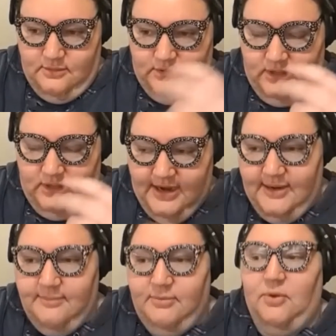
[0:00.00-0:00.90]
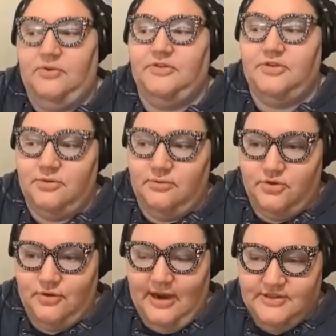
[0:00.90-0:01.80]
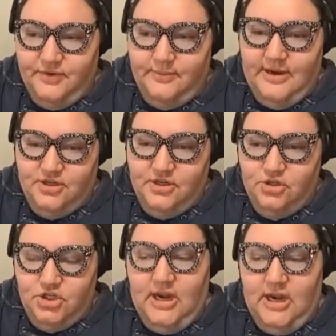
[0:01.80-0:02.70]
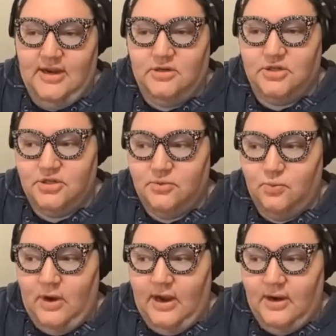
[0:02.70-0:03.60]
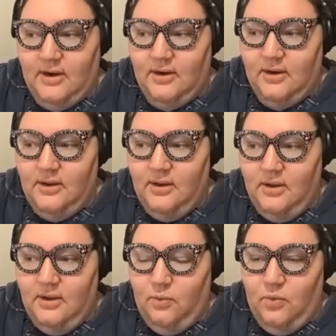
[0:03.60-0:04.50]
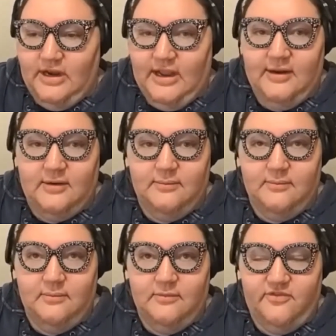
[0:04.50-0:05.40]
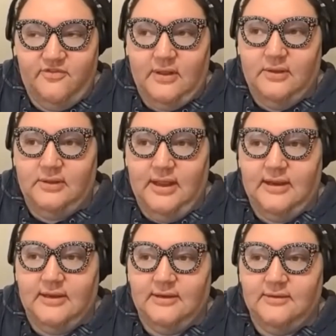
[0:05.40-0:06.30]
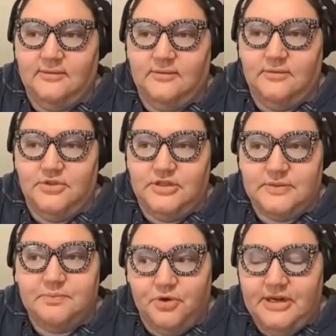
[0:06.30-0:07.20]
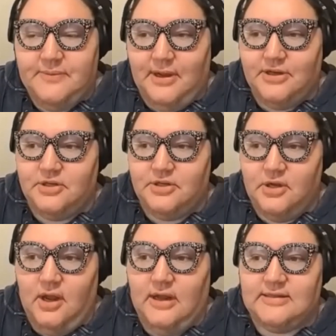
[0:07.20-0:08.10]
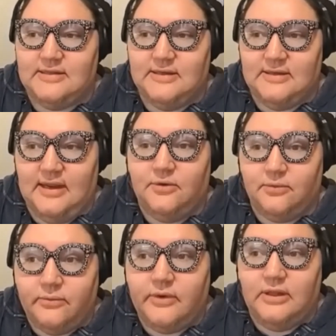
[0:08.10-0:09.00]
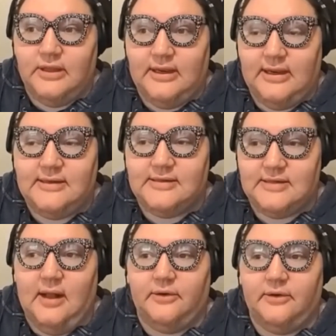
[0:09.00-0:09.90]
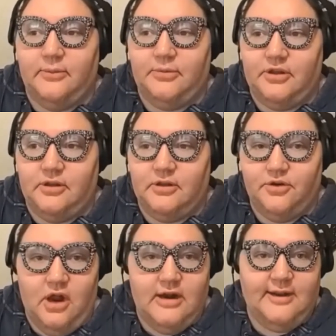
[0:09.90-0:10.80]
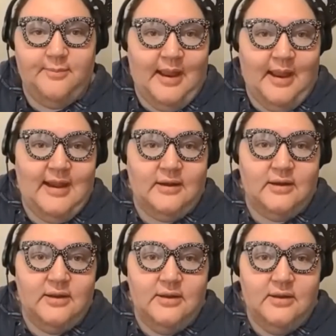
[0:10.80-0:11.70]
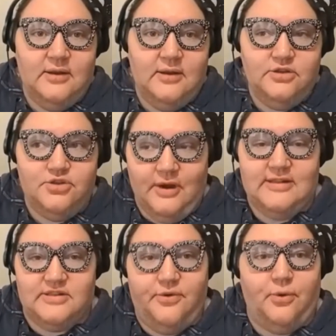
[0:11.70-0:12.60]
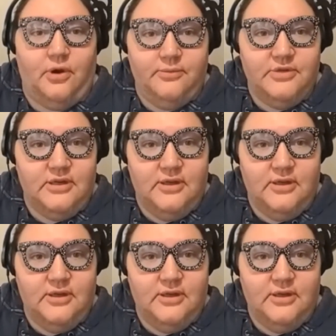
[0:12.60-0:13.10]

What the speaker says: lightning bolt transformation change, where what had felt like just pretty much constant and really intolerable chronic pain transformed,